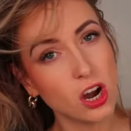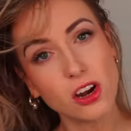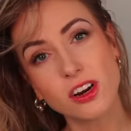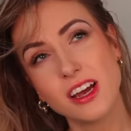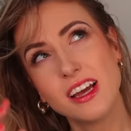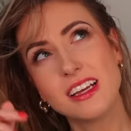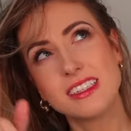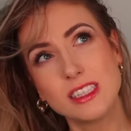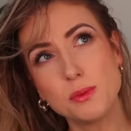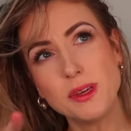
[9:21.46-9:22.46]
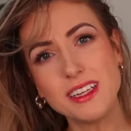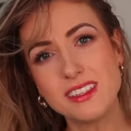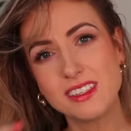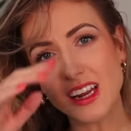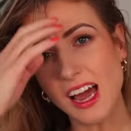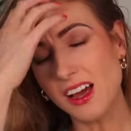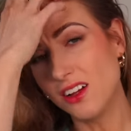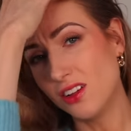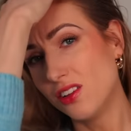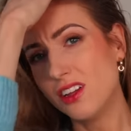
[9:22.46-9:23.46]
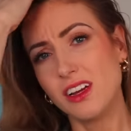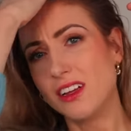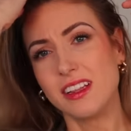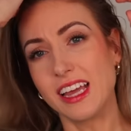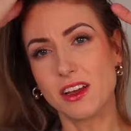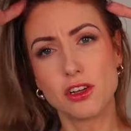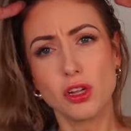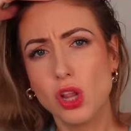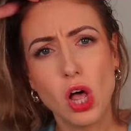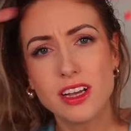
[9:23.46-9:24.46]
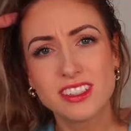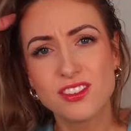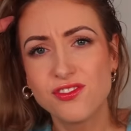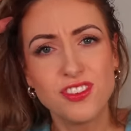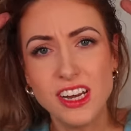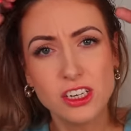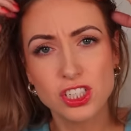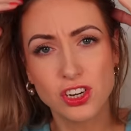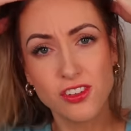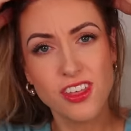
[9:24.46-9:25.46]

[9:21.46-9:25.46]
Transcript: Shark SpeedStyle like gloss finisher